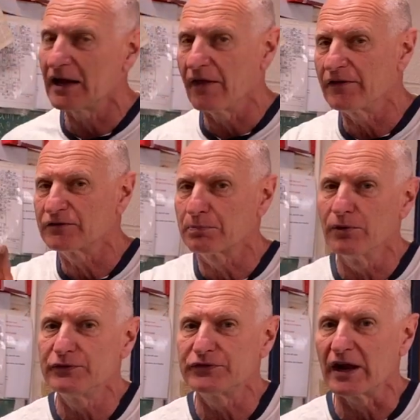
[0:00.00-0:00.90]
on the
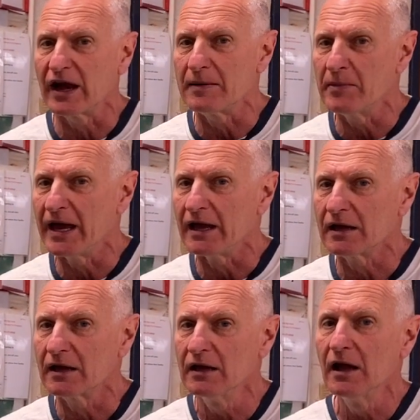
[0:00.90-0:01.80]
spruce that I
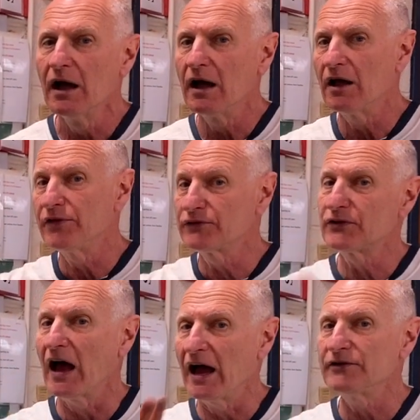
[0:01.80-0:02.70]
make, the
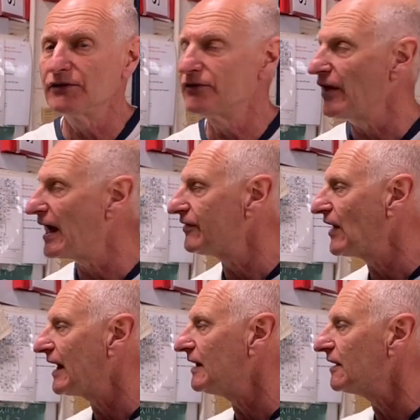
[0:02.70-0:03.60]
sizes
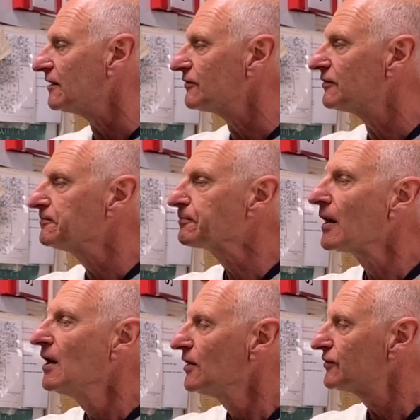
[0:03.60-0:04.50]
that is.
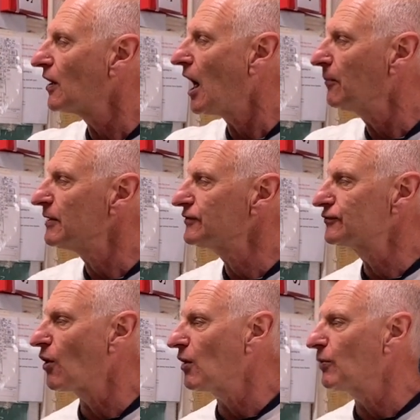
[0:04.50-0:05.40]
So I'm going to
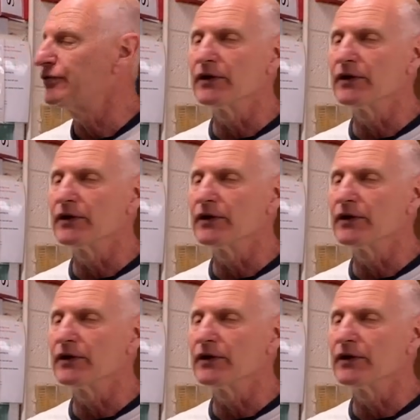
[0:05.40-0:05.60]
start with